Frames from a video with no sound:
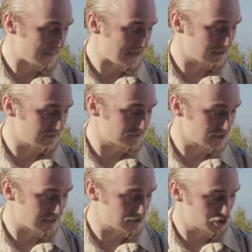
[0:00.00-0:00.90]
and give us
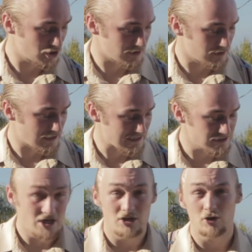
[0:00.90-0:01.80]
a nice chilly
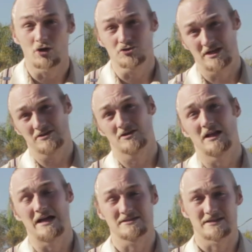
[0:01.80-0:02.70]
glass. You can also take the
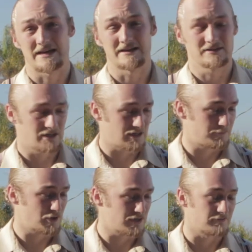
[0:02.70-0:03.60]
glass and
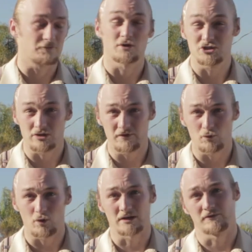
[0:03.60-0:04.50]
put it in the freezer if
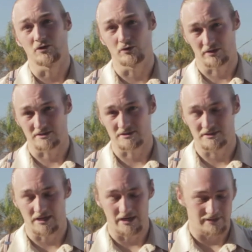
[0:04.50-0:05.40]
you want, if you're doing this
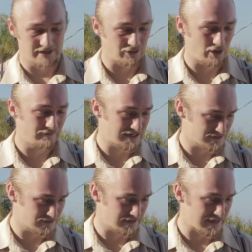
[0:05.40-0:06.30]
inside and you have
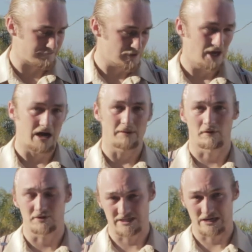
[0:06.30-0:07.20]
access to that. I'm
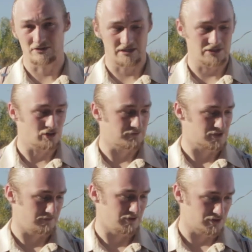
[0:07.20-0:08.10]
obviously outside, so I'm
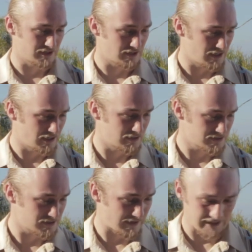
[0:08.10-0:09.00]
just going to be using
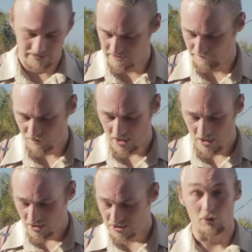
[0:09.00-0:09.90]
some ice.
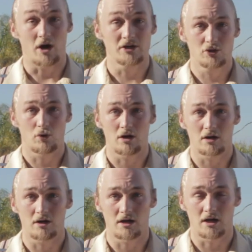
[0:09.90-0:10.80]
So on to
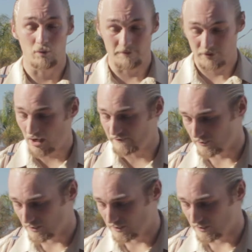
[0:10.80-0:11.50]
our whipped coffee